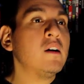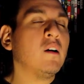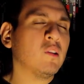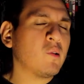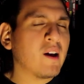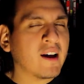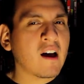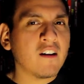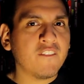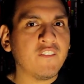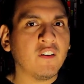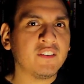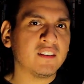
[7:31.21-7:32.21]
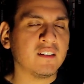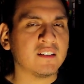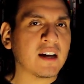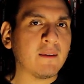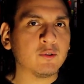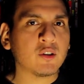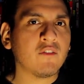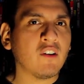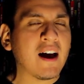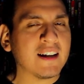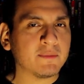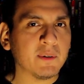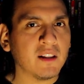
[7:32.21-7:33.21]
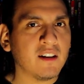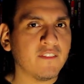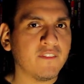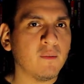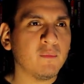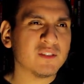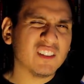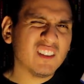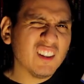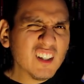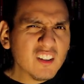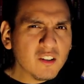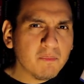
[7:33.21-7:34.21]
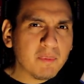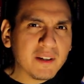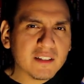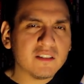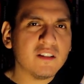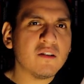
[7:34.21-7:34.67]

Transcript: although I kind of felt that the time travel aspect in the film was a little bit,